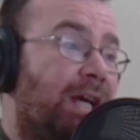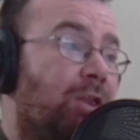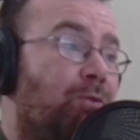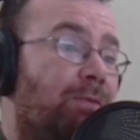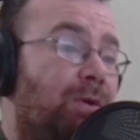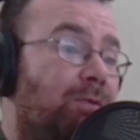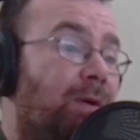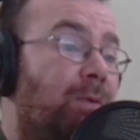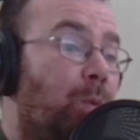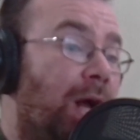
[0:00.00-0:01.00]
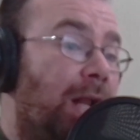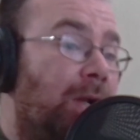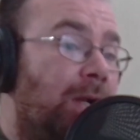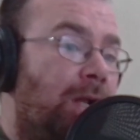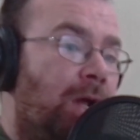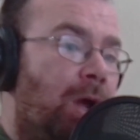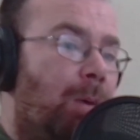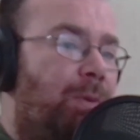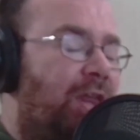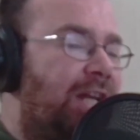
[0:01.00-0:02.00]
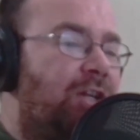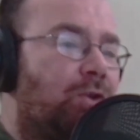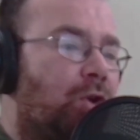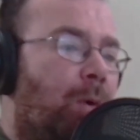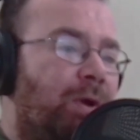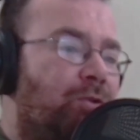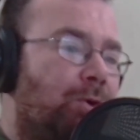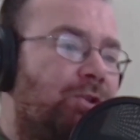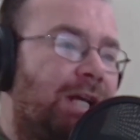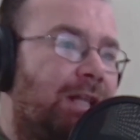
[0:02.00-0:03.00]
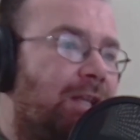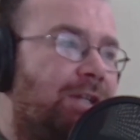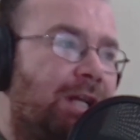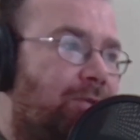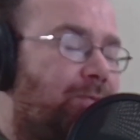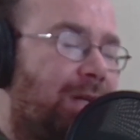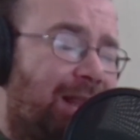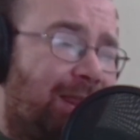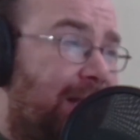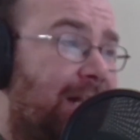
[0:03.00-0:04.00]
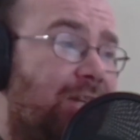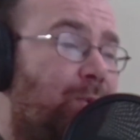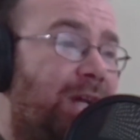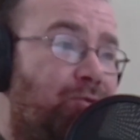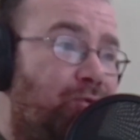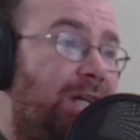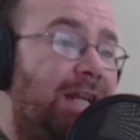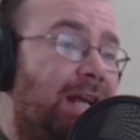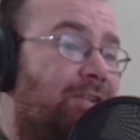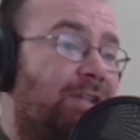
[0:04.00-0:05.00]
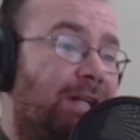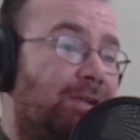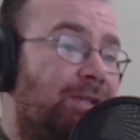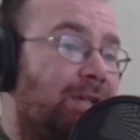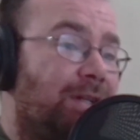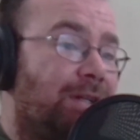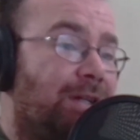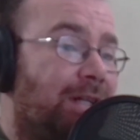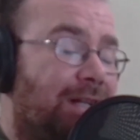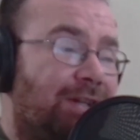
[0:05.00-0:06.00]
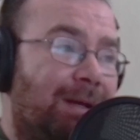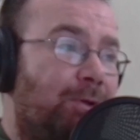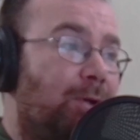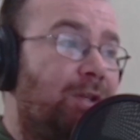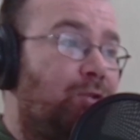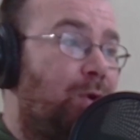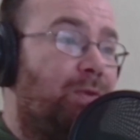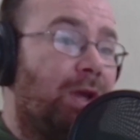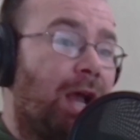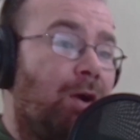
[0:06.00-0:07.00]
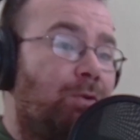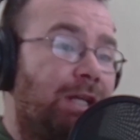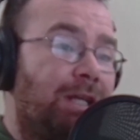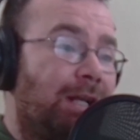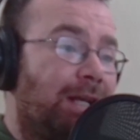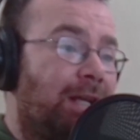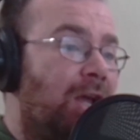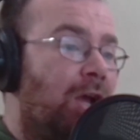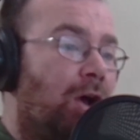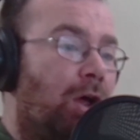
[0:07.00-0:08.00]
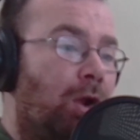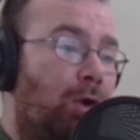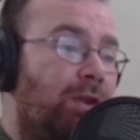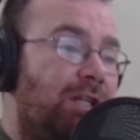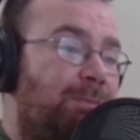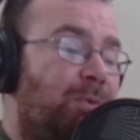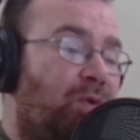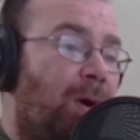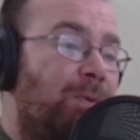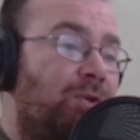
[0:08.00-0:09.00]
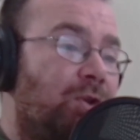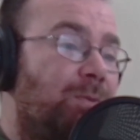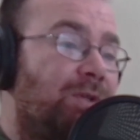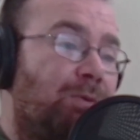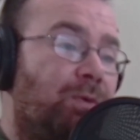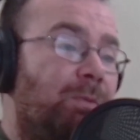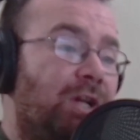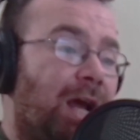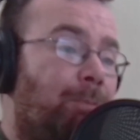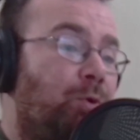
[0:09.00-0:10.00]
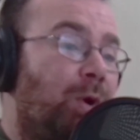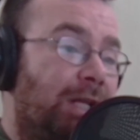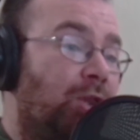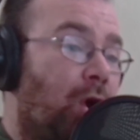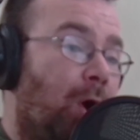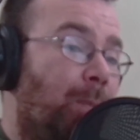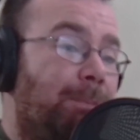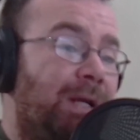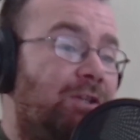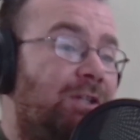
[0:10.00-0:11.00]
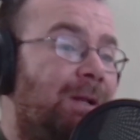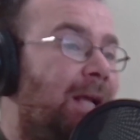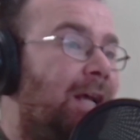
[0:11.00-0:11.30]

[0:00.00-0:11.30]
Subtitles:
The Revenant very well, but then he does comic roles like this, and I think that's where he really excels. And that's absolutely true of the character here. Like, a lot of this performance comes down from DiCaprio hitting the comic beats.